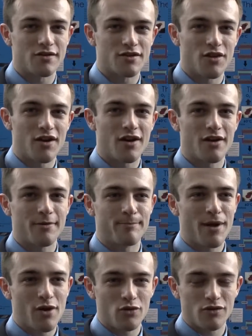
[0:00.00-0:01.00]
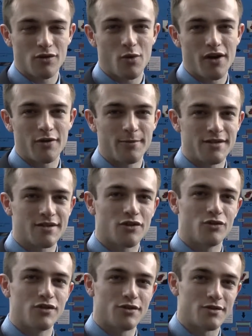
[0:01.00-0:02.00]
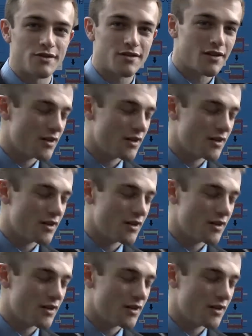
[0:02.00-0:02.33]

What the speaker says: so that our power requirements are reduced.